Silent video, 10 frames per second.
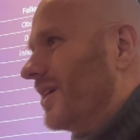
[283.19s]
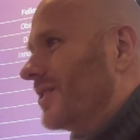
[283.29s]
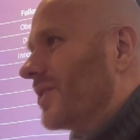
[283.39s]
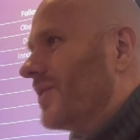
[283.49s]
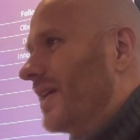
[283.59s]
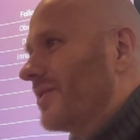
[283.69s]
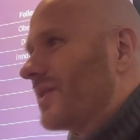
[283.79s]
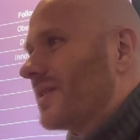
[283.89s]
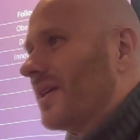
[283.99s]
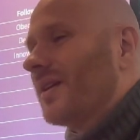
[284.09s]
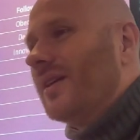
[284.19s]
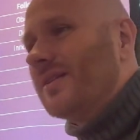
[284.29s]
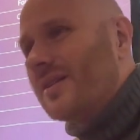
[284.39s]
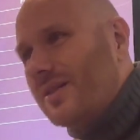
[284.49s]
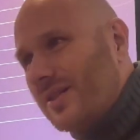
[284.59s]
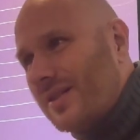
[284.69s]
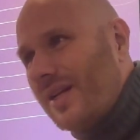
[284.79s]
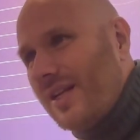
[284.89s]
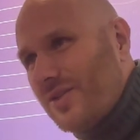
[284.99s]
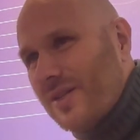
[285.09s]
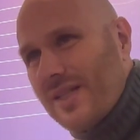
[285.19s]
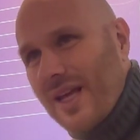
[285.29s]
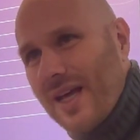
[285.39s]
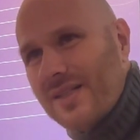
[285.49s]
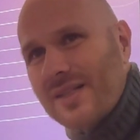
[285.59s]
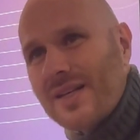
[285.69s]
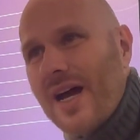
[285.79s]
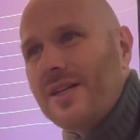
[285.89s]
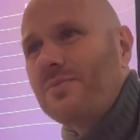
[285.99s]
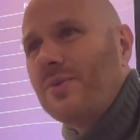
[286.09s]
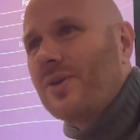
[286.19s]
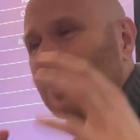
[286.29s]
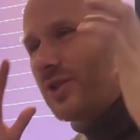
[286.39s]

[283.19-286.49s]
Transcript: So it's just an interesting exercise because